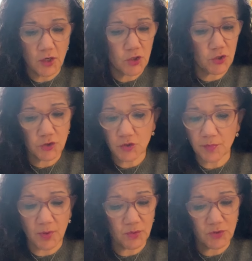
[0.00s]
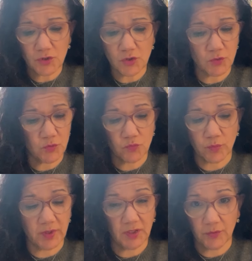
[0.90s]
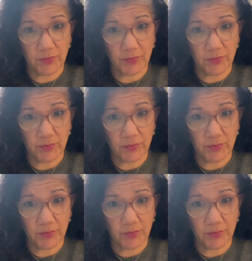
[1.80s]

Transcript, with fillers: You're supposed to use really,